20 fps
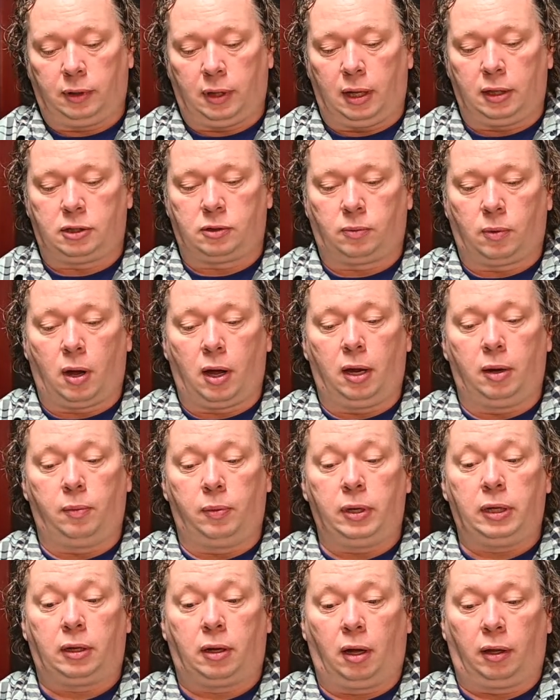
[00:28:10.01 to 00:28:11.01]
that's why
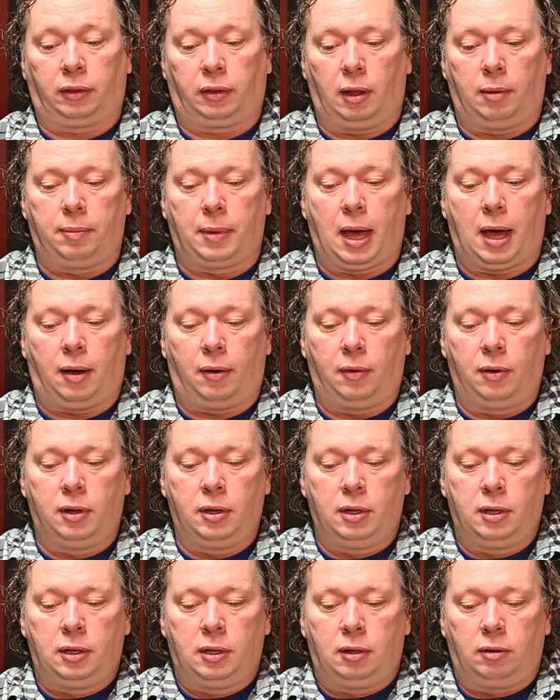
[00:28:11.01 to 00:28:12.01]
we got them now.
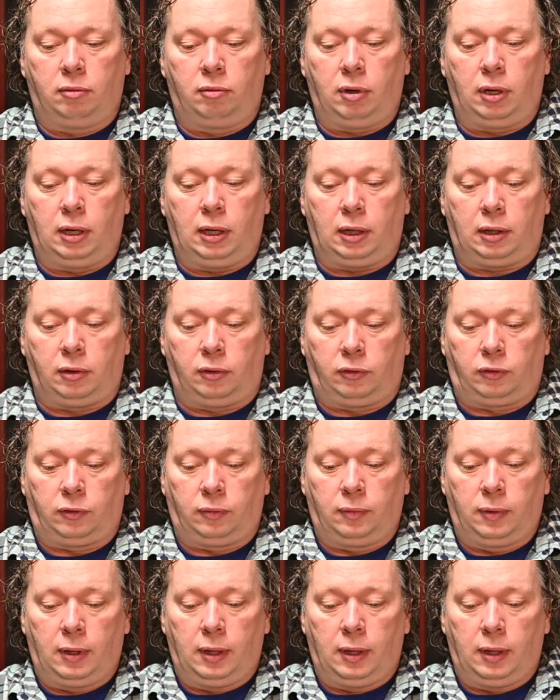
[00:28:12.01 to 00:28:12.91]
Really good.